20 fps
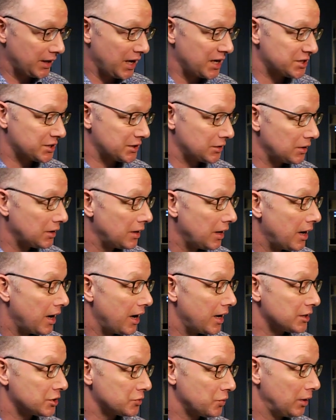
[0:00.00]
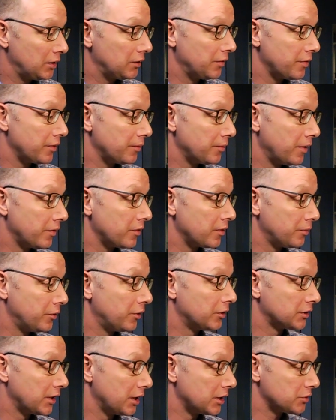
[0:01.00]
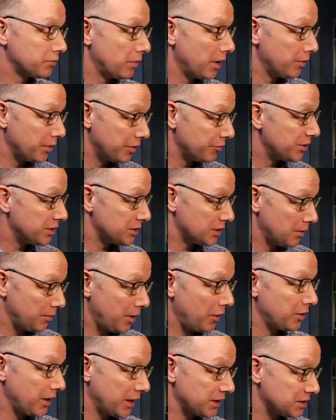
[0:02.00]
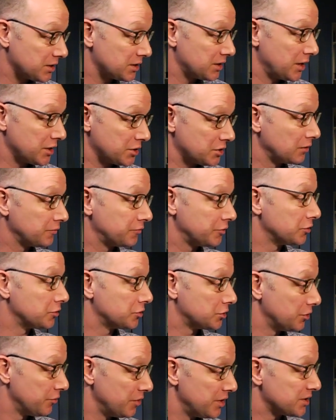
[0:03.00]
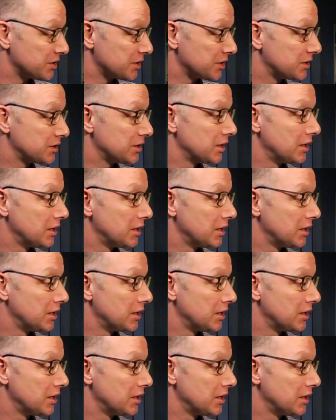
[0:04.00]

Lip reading: guests as well on the podcast where we reason about existential future risks.